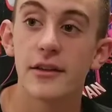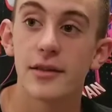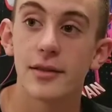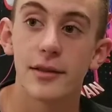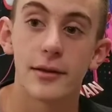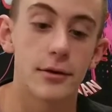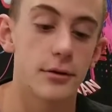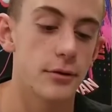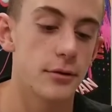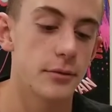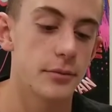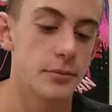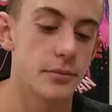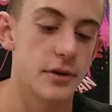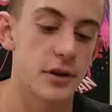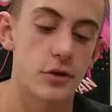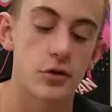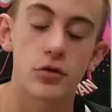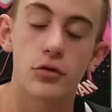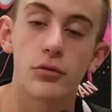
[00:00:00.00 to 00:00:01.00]
little
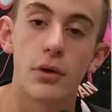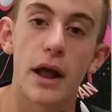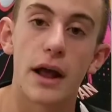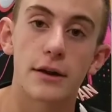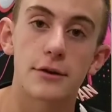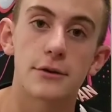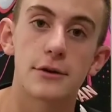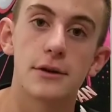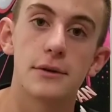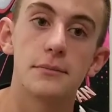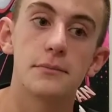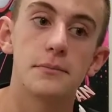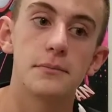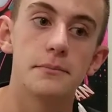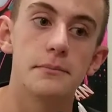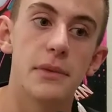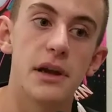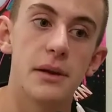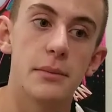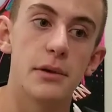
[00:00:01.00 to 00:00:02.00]
distraction,
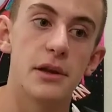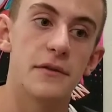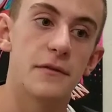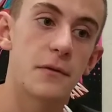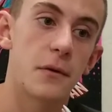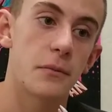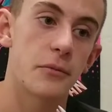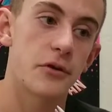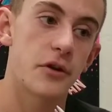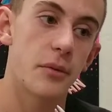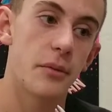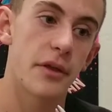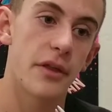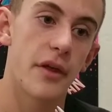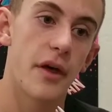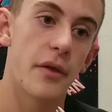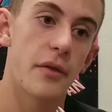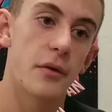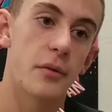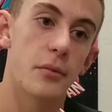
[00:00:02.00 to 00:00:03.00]
maybe, from some of the
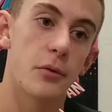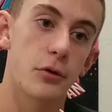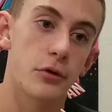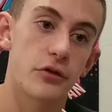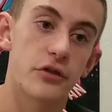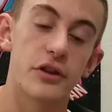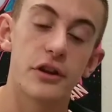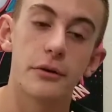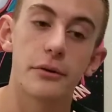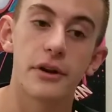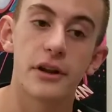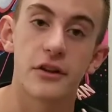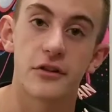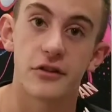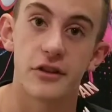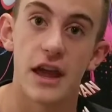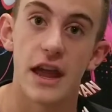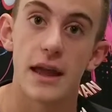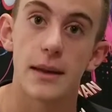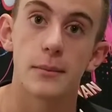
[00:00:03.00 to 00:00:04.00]
other more serious
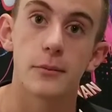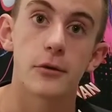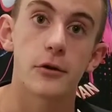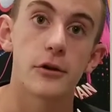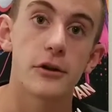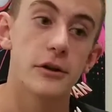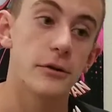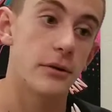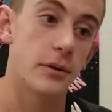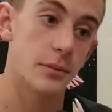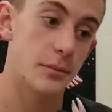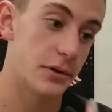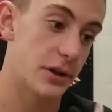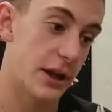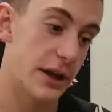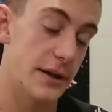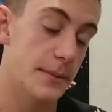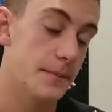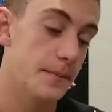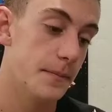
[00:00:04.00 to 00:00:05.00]
games you can
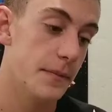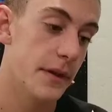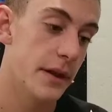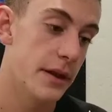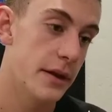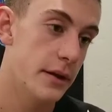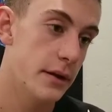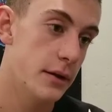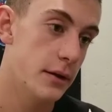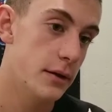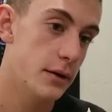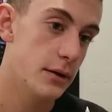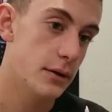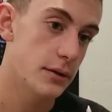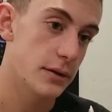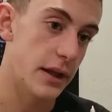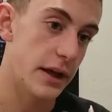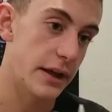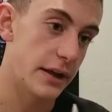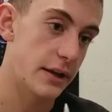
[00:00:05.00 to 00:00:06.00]
play.
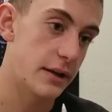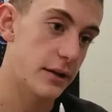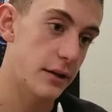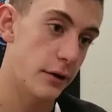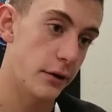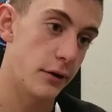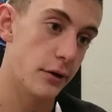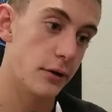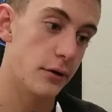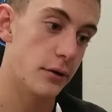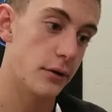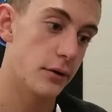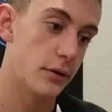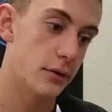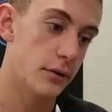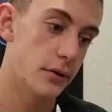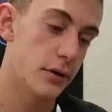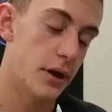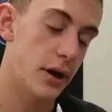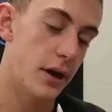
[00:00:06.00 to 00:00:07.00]
Your
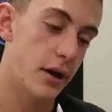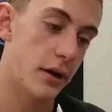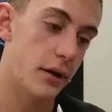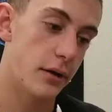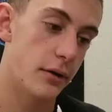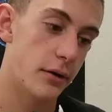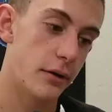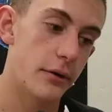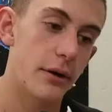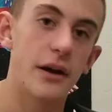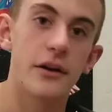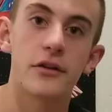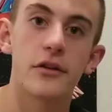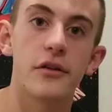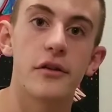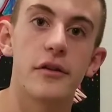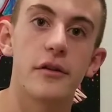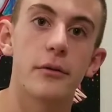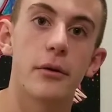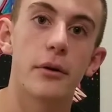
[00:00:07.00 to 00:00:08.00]
Horizon
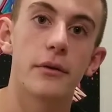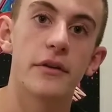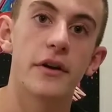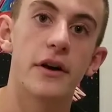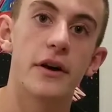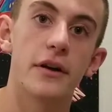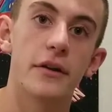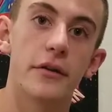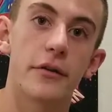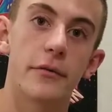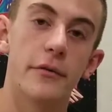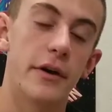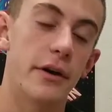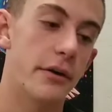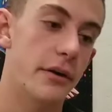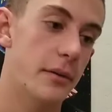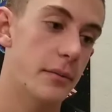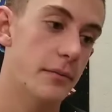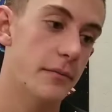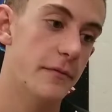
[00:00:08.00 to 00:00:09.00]
Zero Dawn's
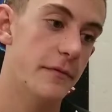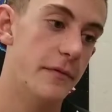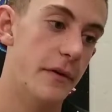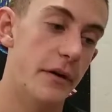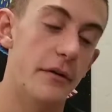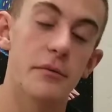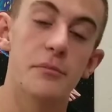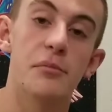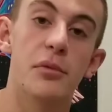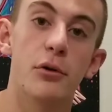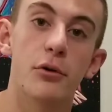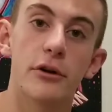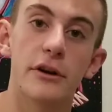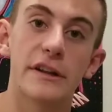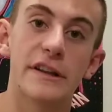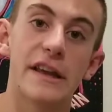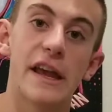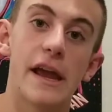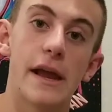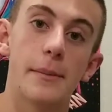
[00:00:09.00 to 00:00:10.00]
very, very
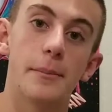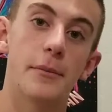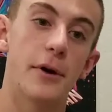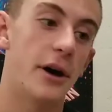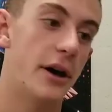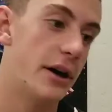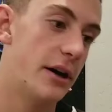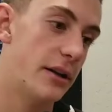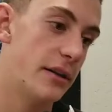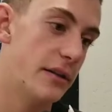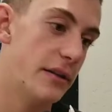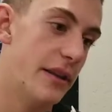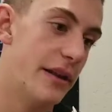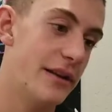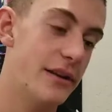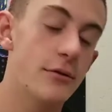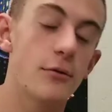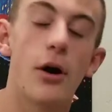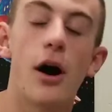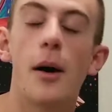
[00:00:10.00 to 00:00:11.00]
boring game. Then
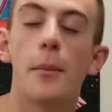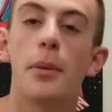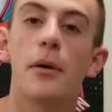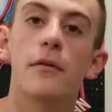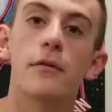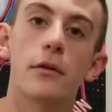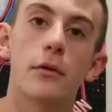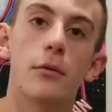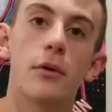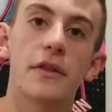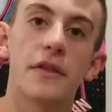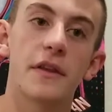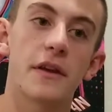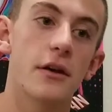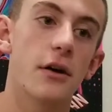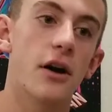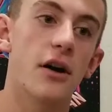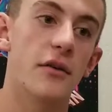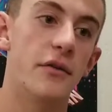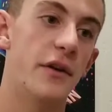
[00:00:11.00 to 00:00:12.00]
you hop over to What the
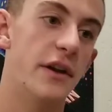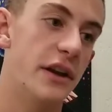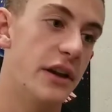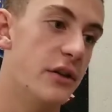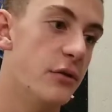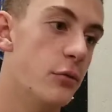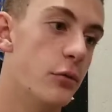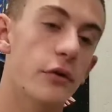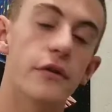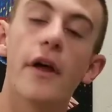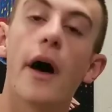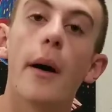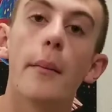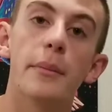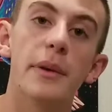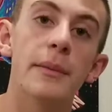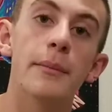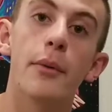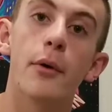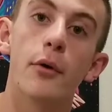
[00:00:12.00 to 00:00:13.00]
Golf, and you will not
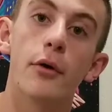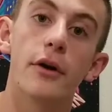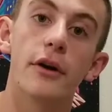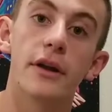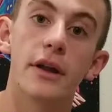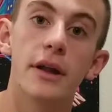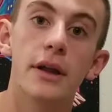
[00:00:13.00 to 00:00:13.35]
be bored.